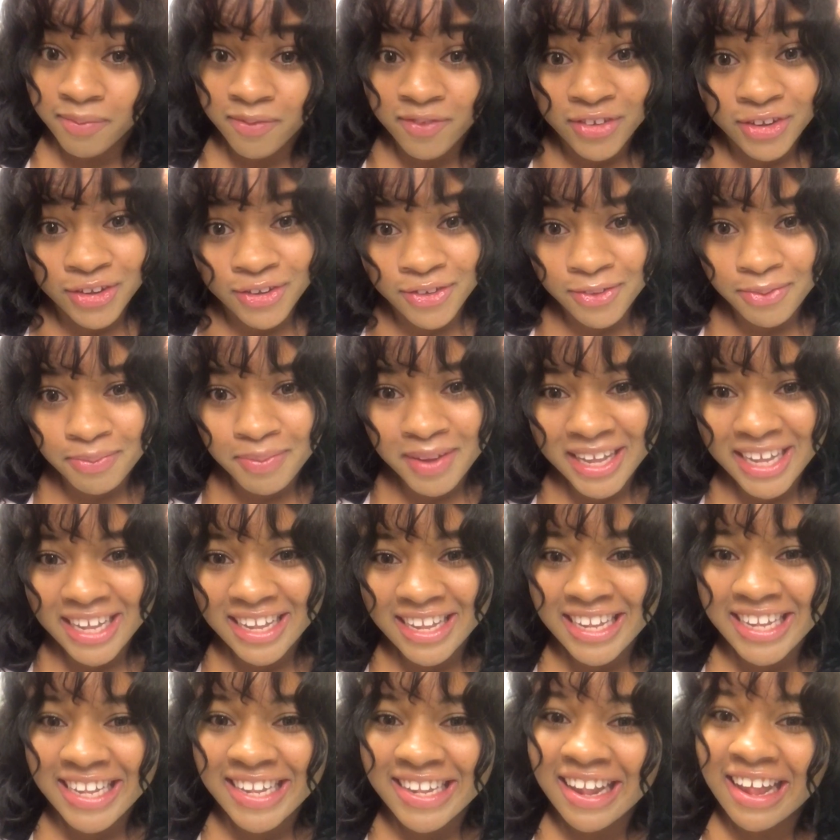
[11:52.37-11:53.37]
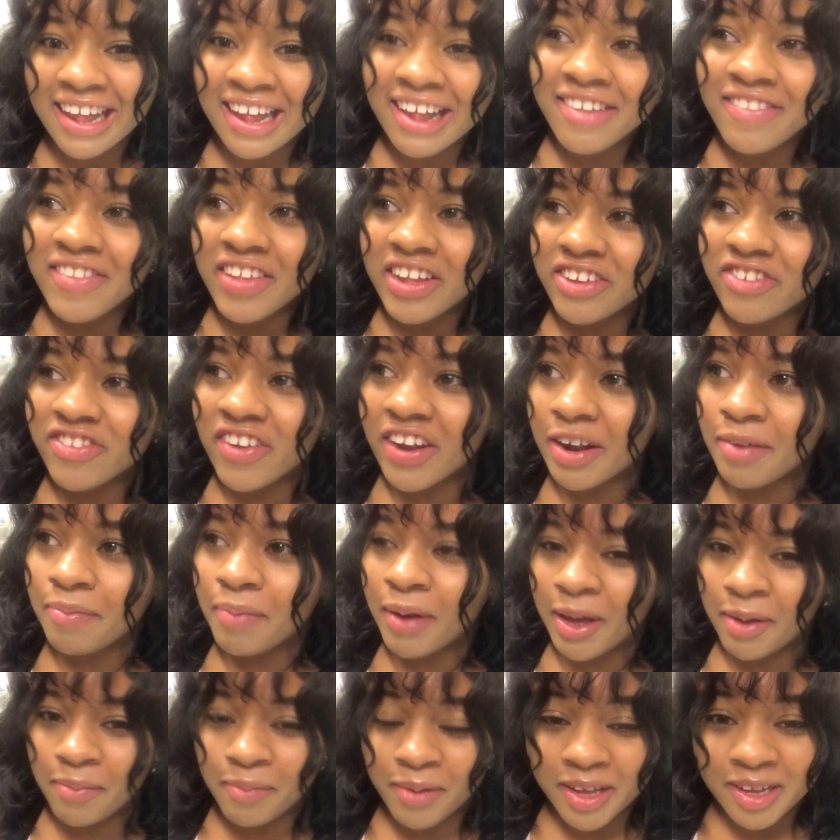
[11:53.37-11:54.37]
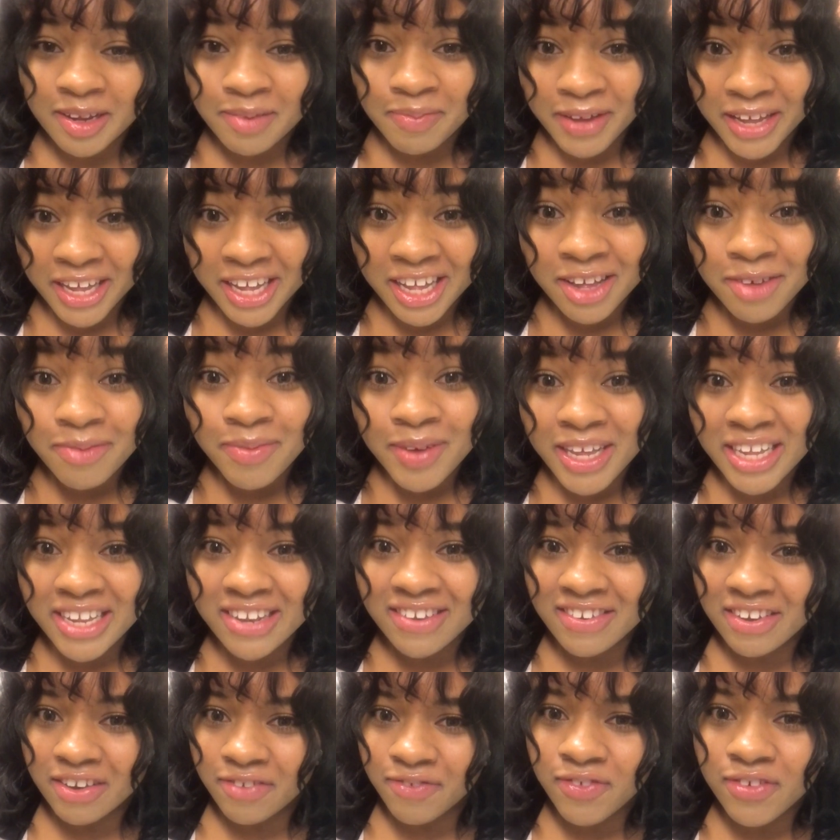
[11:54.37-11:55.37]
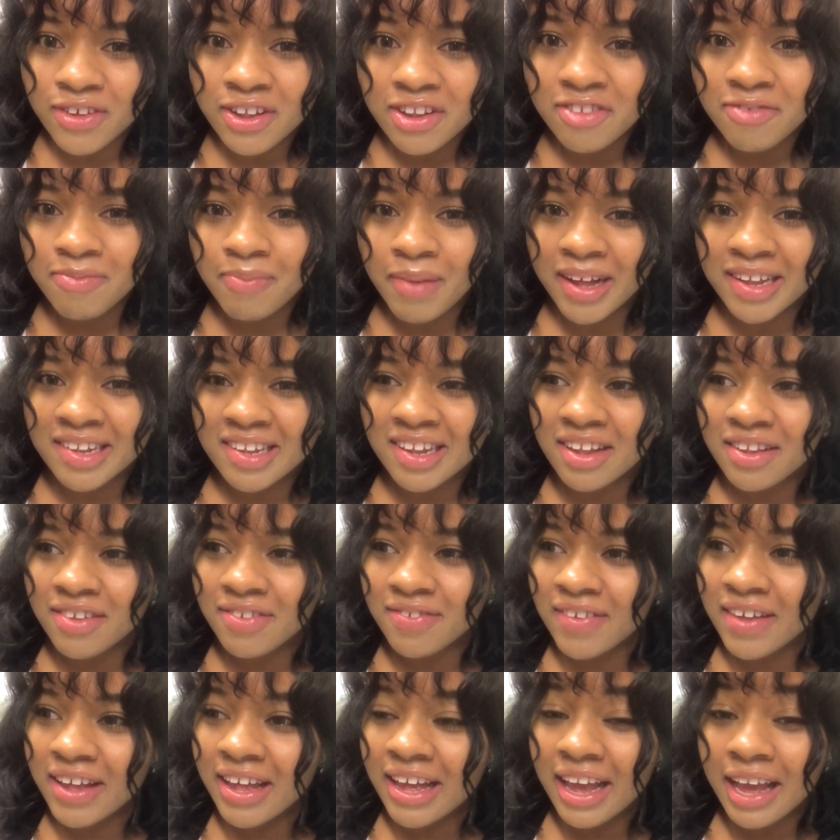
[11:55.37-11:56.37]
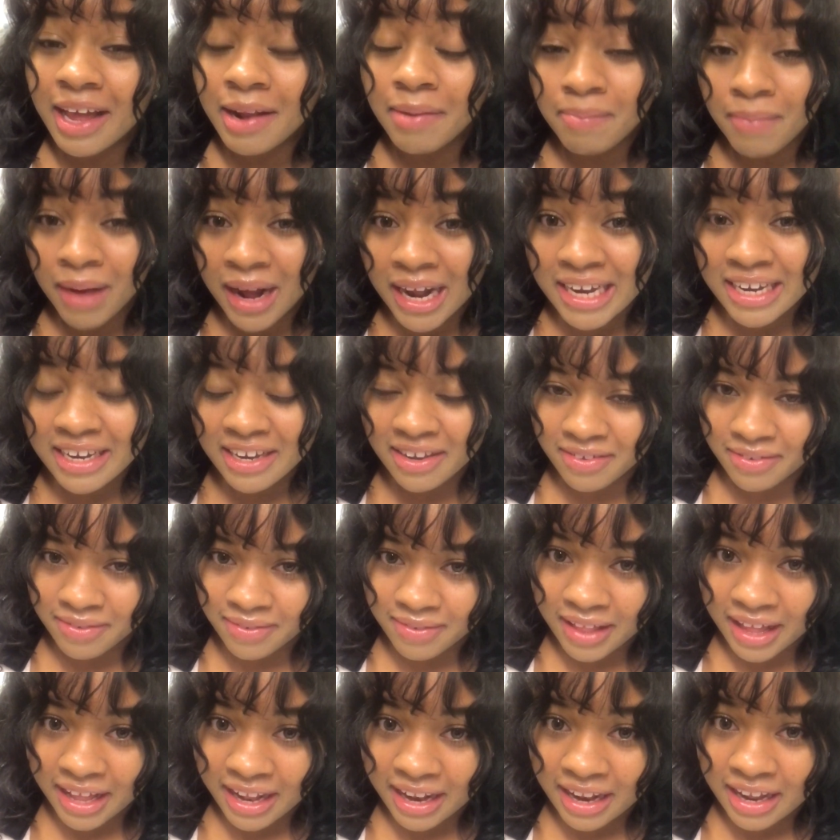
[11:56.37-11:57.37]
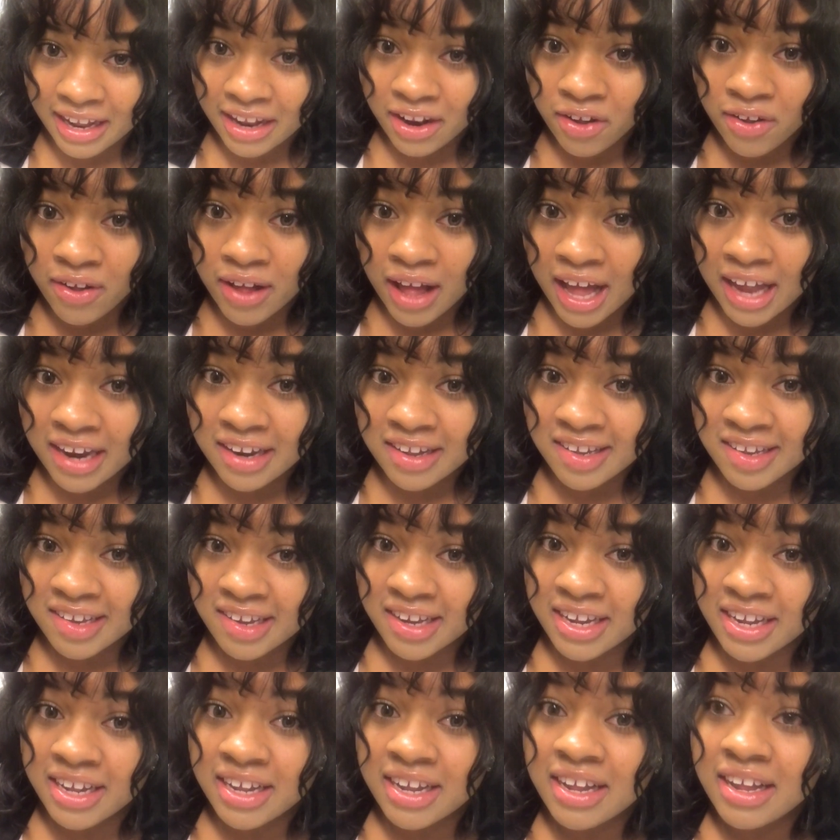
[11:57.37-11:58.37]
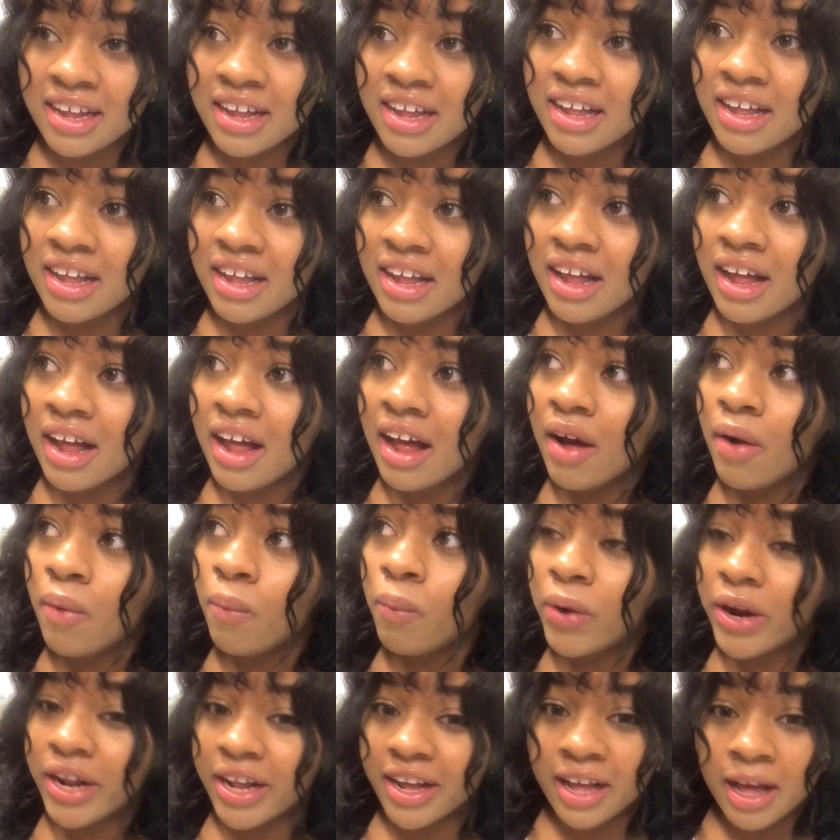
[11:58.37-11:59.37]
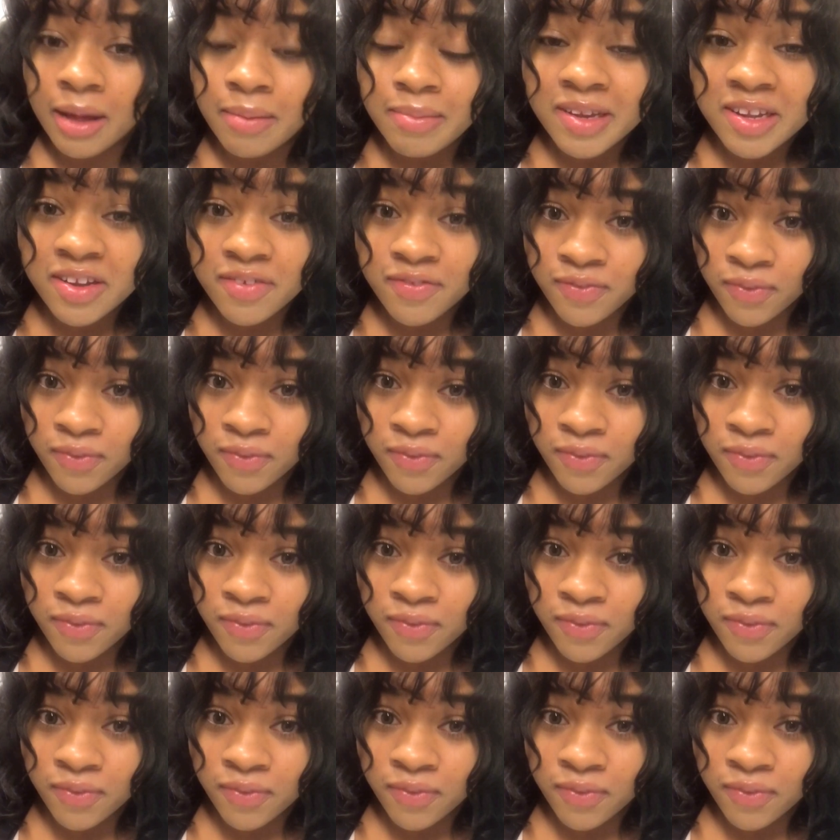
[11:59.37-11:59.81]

for Europeans, they try to paint me as being a bitch and full of myself. And mind you, that in all honesty, when it comes to